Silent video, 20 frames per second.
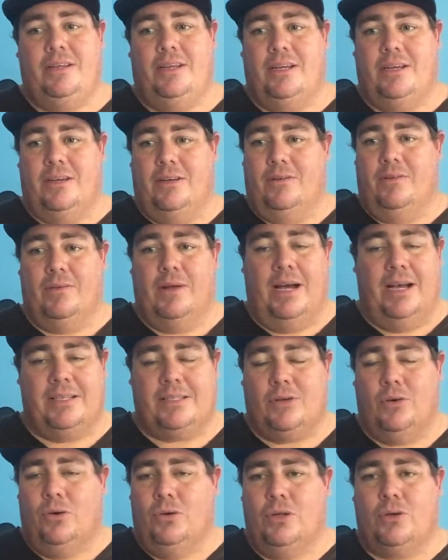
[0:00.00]
You can
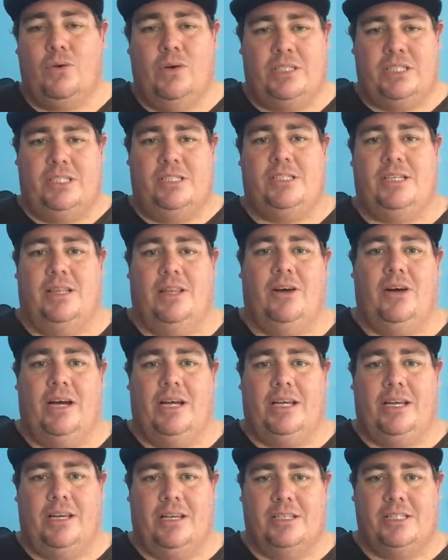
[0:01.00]
ask all the questions you
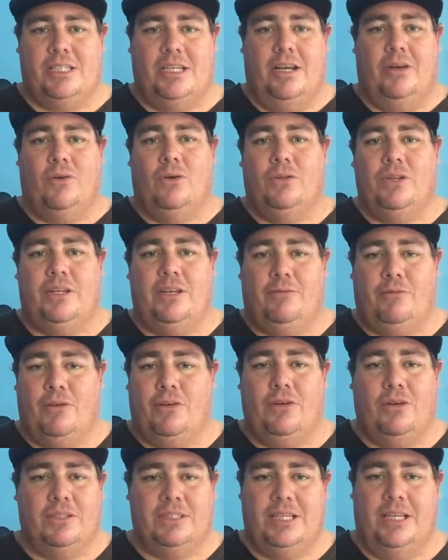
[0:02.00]
like. You can share all the
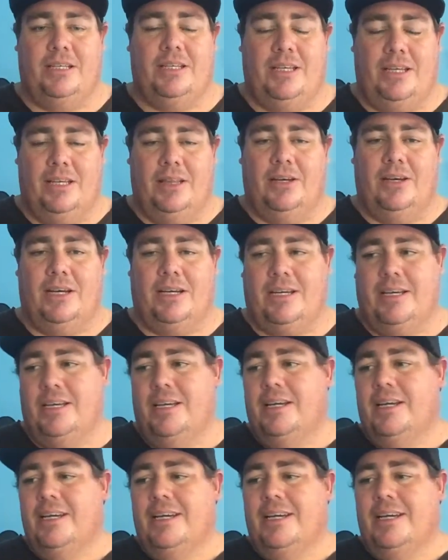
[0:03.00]
different content that you like.